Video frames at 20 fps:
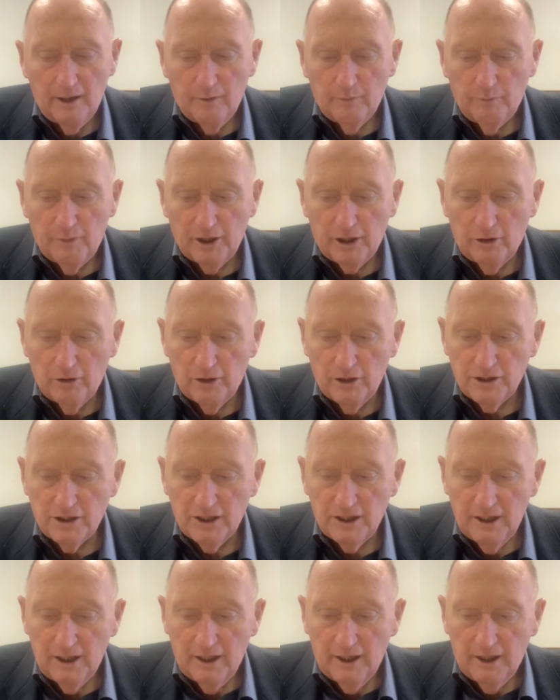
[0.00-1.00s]
because
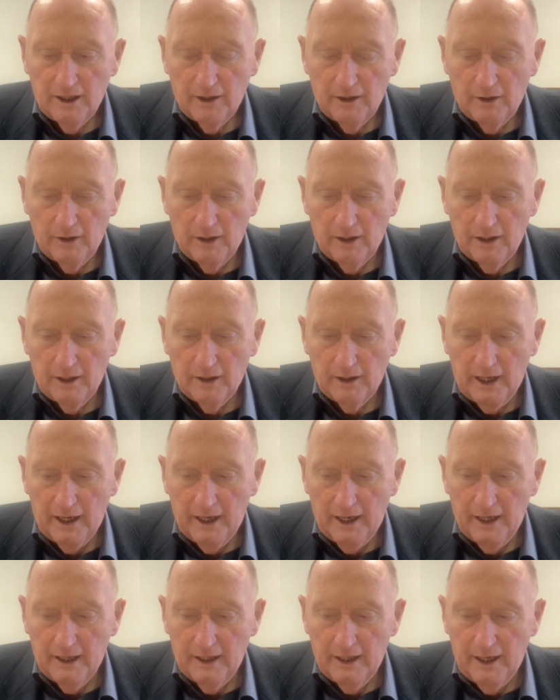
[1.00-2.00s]

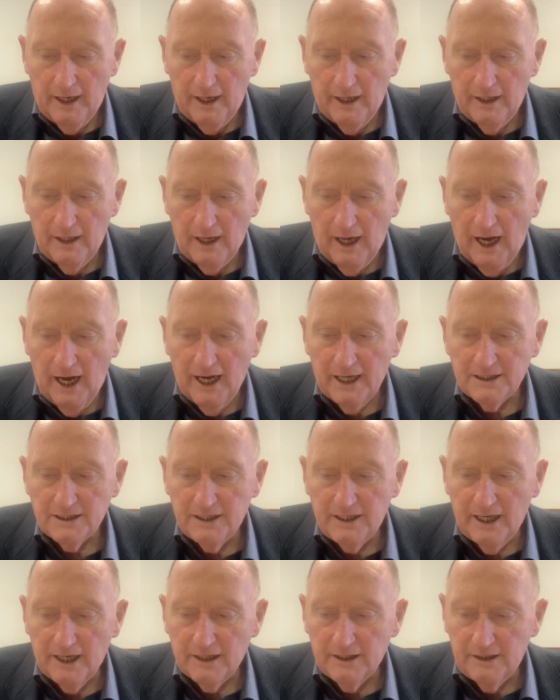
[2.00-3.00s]
in Acts
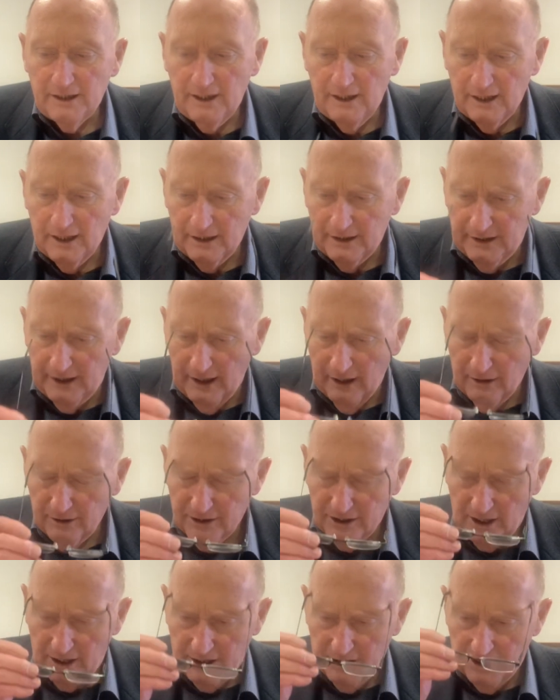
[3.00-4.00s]
13 it tells
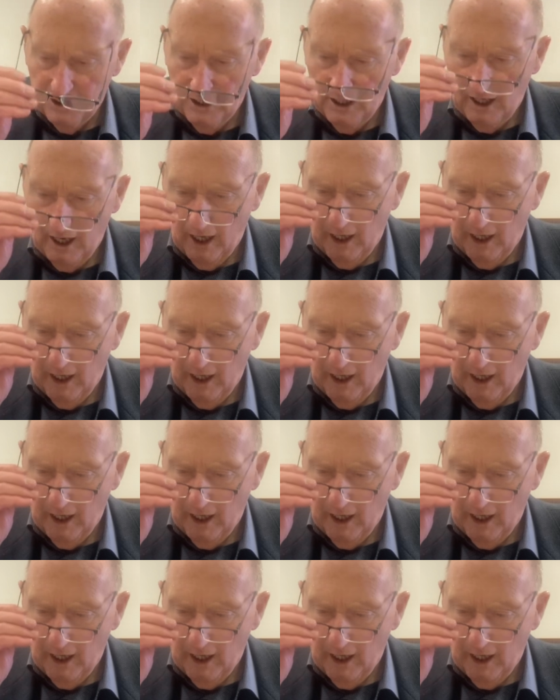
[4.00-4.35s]
us